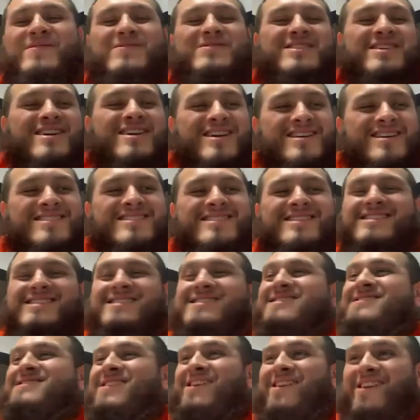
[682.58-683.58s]

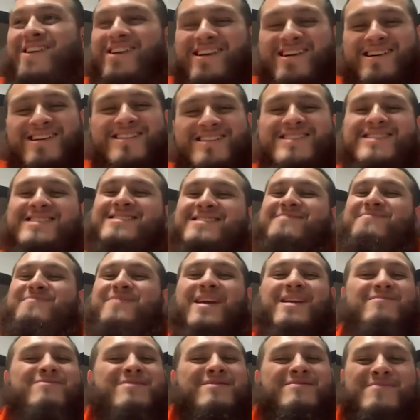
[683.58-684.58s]
cousins, aunts,
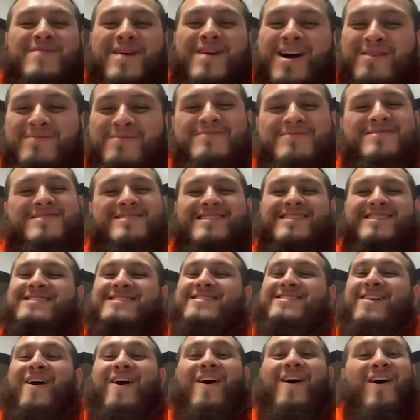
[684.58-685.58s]
baby
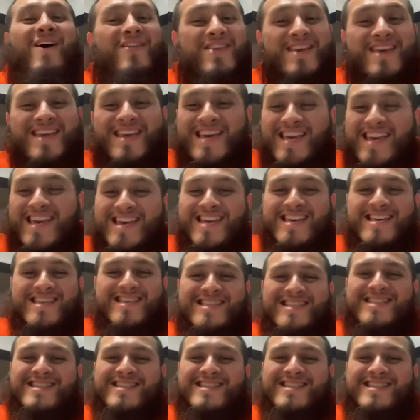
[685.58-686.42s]
mamas, all the kids.